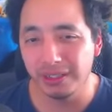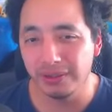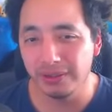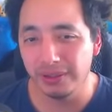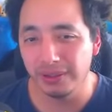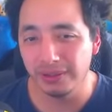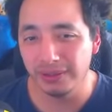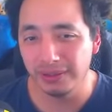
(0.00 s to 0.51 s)

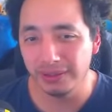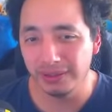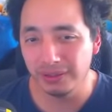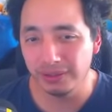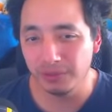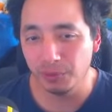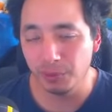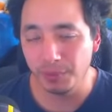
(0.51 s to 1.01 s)
it
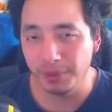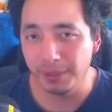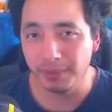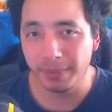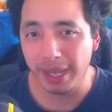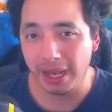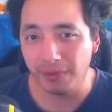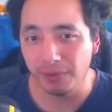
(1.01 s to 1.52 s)
just won't be
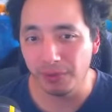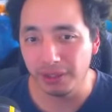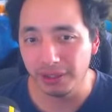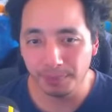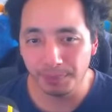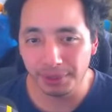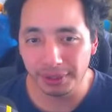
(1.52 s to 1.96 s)
impactful enough.